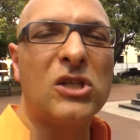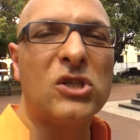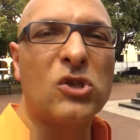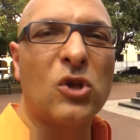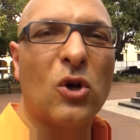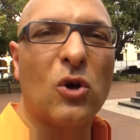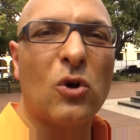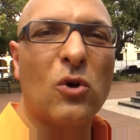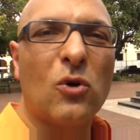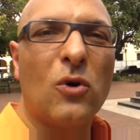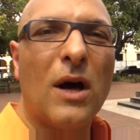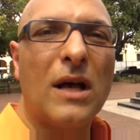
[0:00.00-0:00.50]

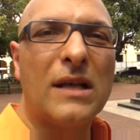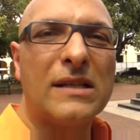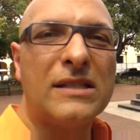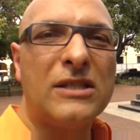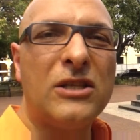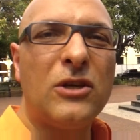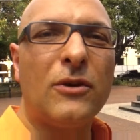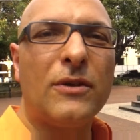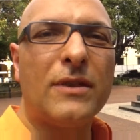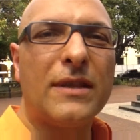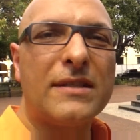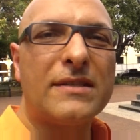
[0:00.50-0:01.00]
So I'll
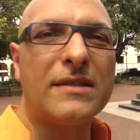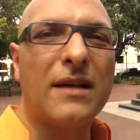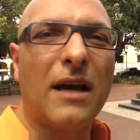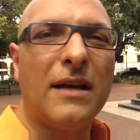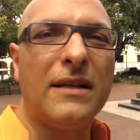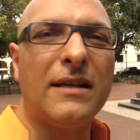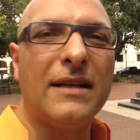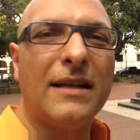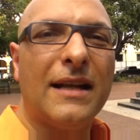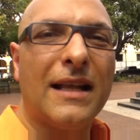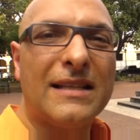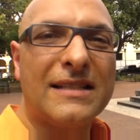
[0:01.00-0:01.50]
see you at the
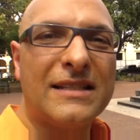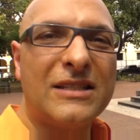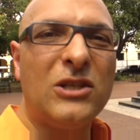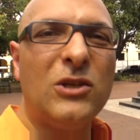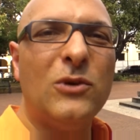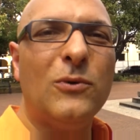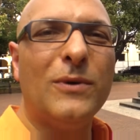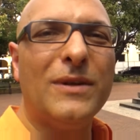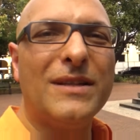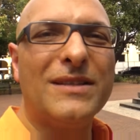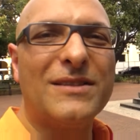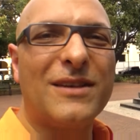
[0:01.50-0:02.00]
site and I'll see
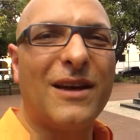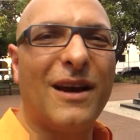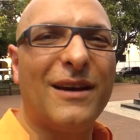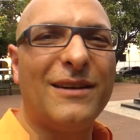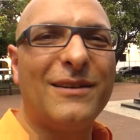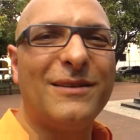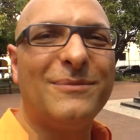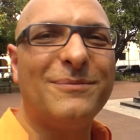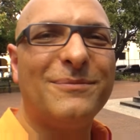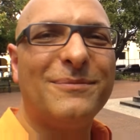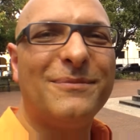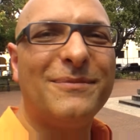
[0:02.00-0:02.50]
you inside.
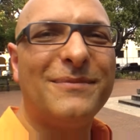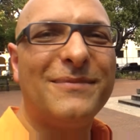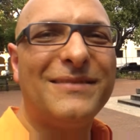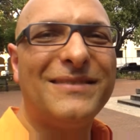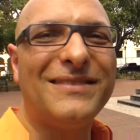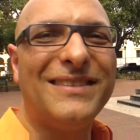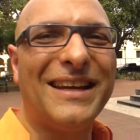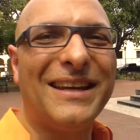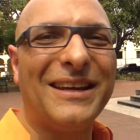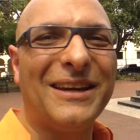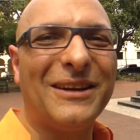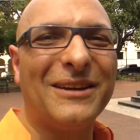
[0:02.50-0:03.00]

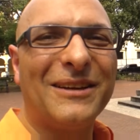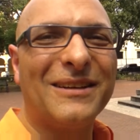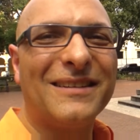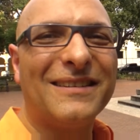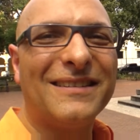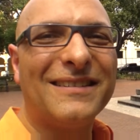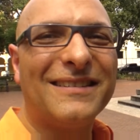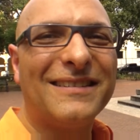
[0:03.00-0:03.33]
Take care.